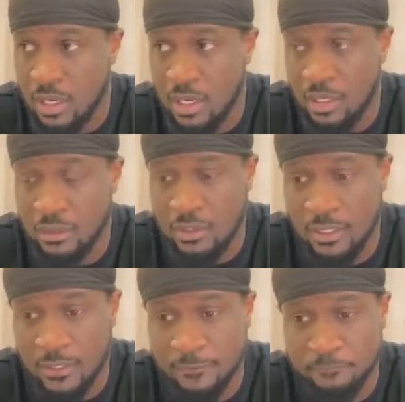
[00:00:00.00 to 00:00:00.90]
And
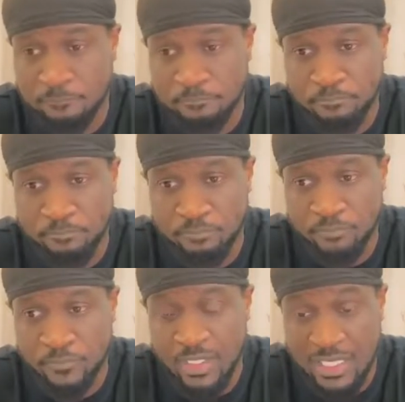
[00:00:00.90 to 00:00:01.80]
uh,
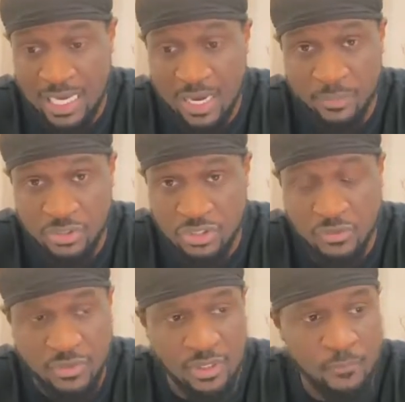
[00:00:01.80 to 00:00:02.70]
it happens to
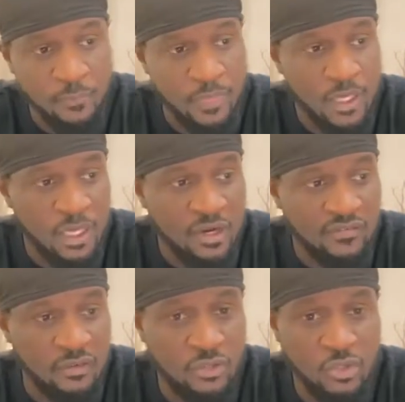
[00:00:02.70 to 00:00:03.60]
me.
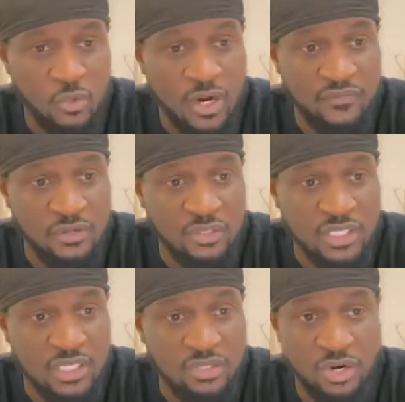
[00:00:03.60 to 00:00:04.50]
For those who have
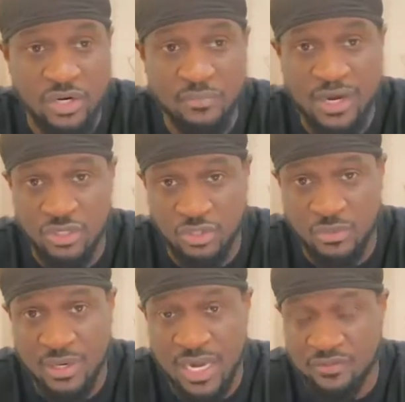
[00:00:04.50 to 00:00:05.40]
noticed during my
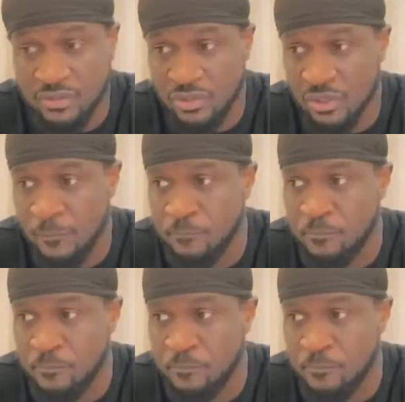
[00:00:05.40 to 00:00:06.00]
Zoom live draw,